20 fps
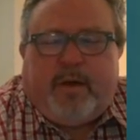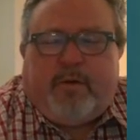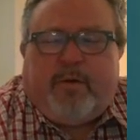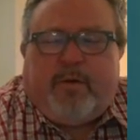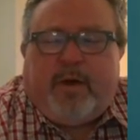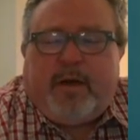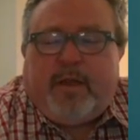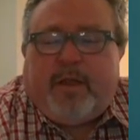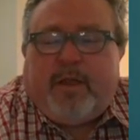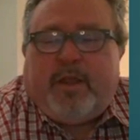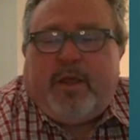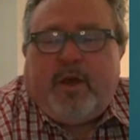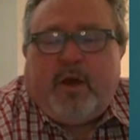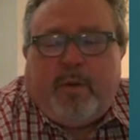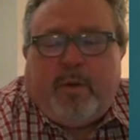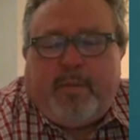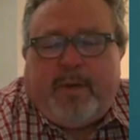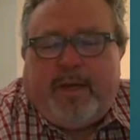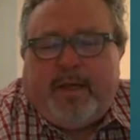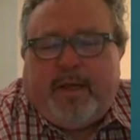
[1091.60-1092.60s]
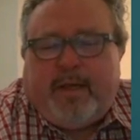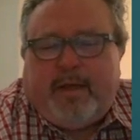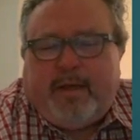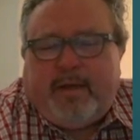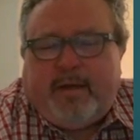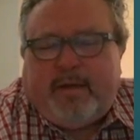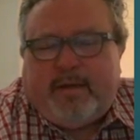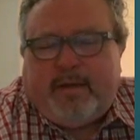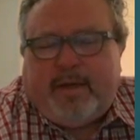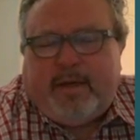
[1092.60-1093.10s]
create a therapy
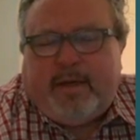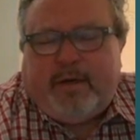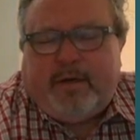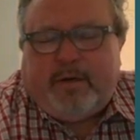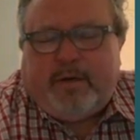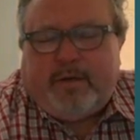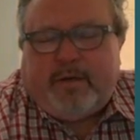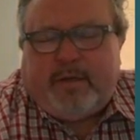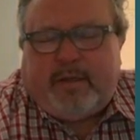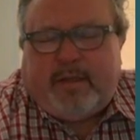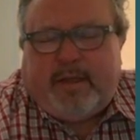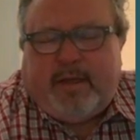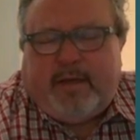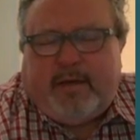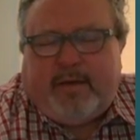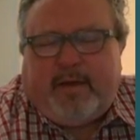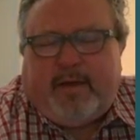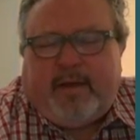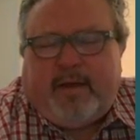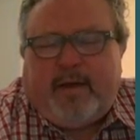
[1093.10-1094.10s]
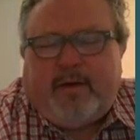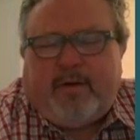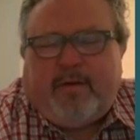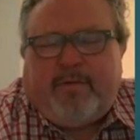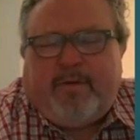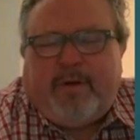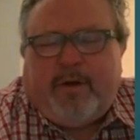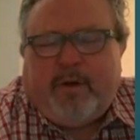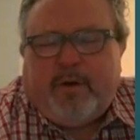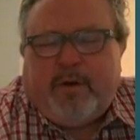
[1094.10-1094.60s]
that
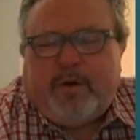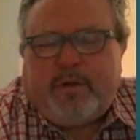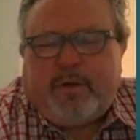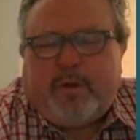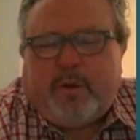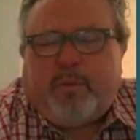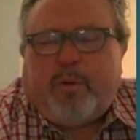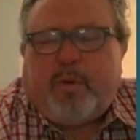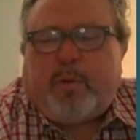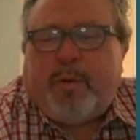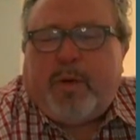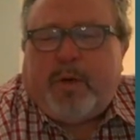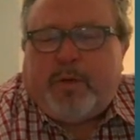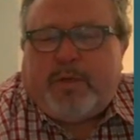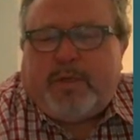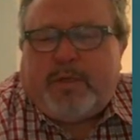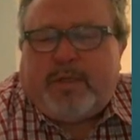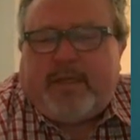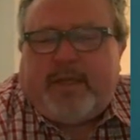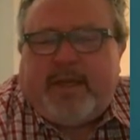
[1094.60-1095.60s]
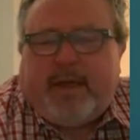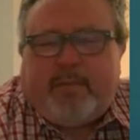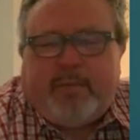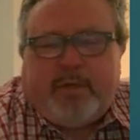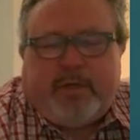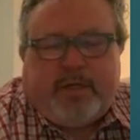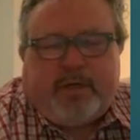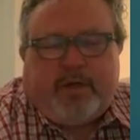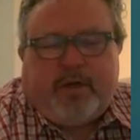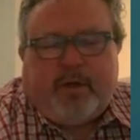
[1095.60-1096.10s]
interferes or promotes that
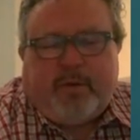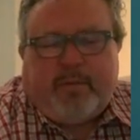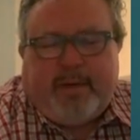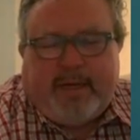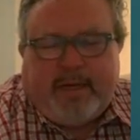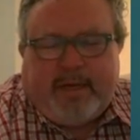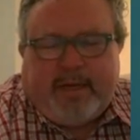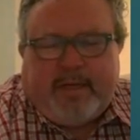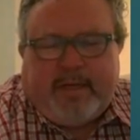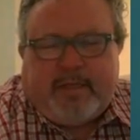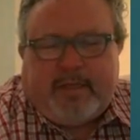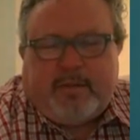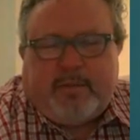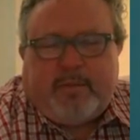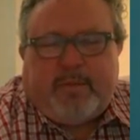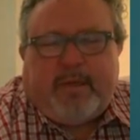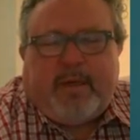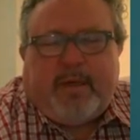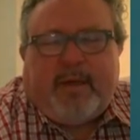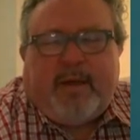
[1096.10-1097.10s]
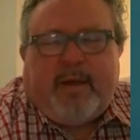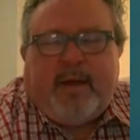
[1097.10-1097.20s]
particular mechanism?